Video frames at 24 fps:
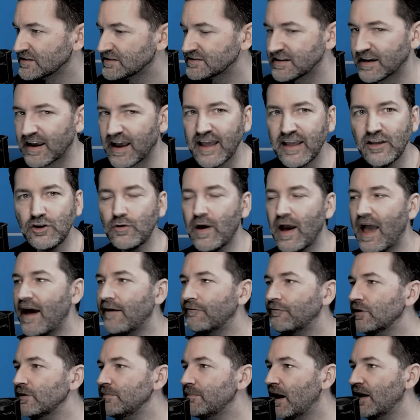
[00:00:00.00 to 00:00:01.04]
It's like I you
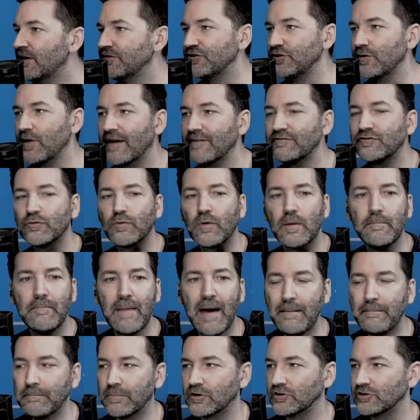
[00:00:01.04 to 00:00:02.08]
every month you have to
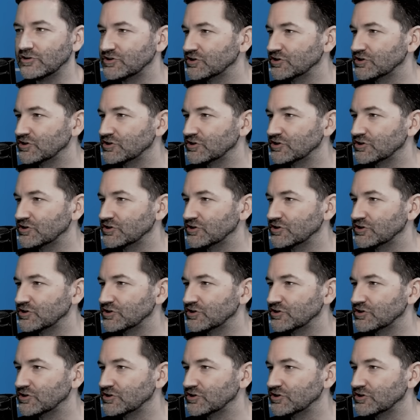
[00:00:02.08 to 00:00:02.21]
remember